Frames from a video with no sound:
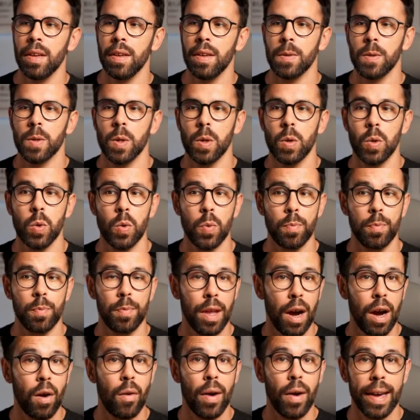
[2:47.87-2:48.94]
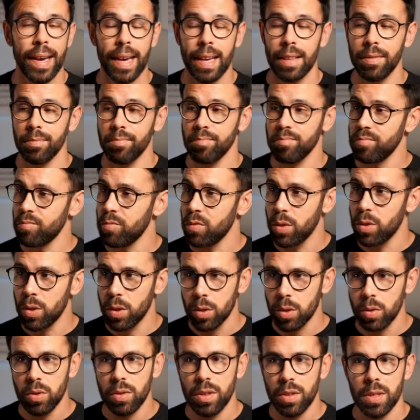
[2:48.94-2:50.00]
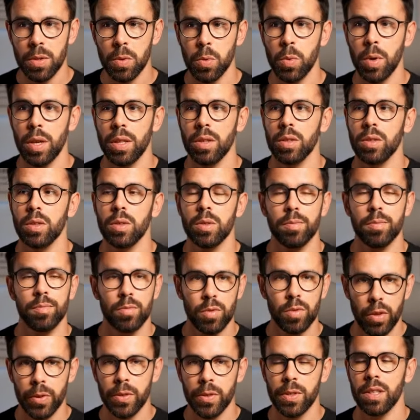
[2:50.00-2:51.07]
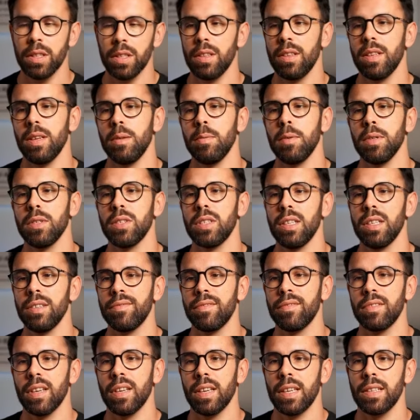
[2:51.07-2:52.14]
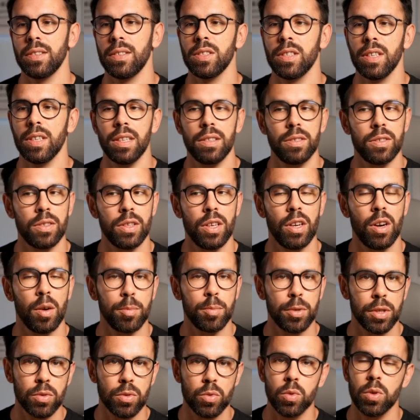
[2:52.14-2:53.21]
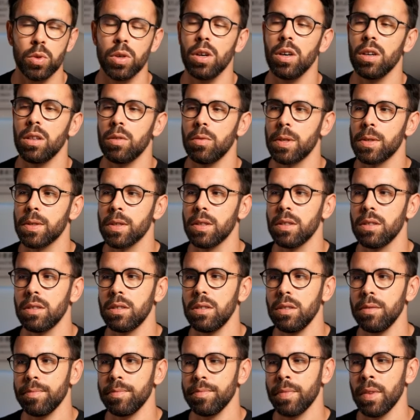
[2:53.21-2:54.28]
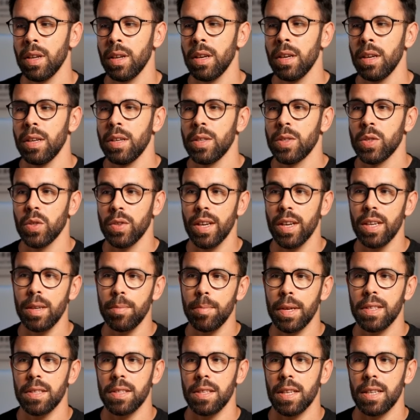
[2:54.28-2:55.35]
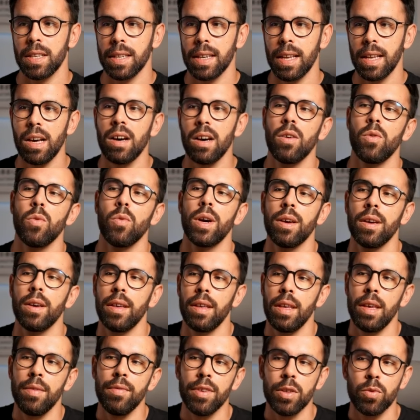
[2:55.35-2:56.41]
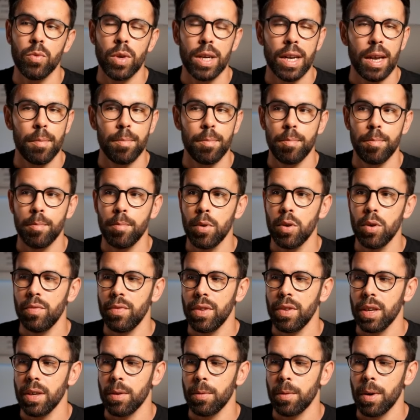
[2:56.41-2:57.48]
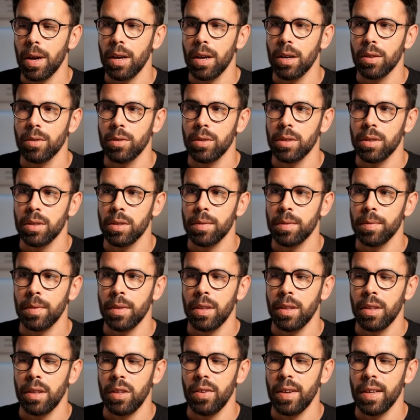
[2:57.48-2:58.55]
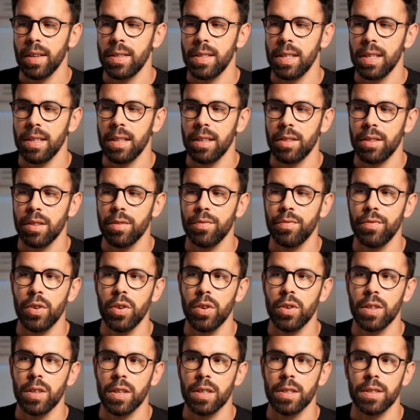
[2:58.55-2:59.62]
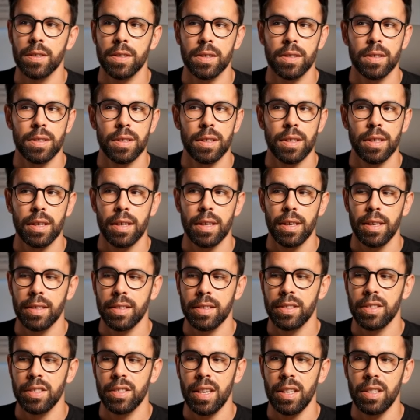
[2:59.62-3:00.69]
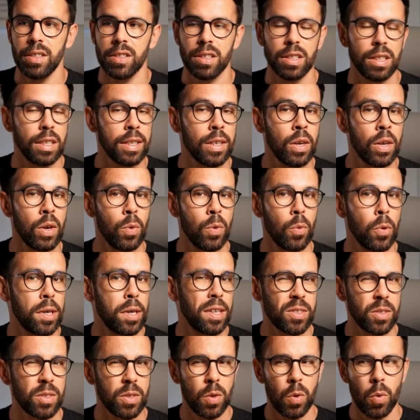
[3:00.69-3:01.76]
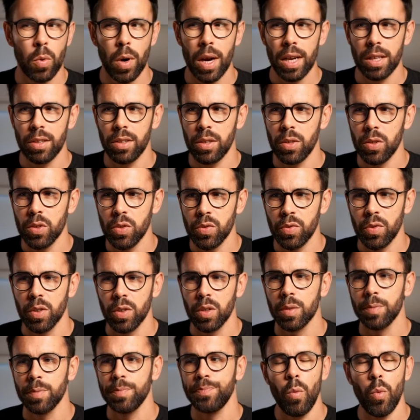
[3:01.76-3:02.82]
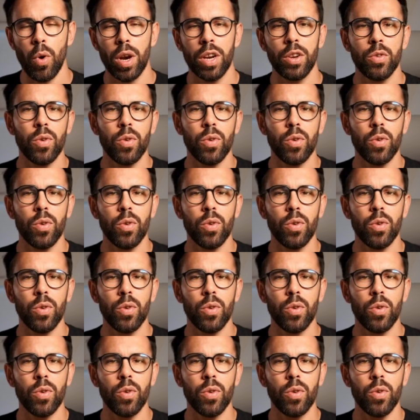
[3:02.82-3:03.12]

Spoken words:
So now I can, through this window, using the double shift, I can change the option to always on. So that means that now, even when I'm moving around, you can see that the focus is changing. What is quite useful when you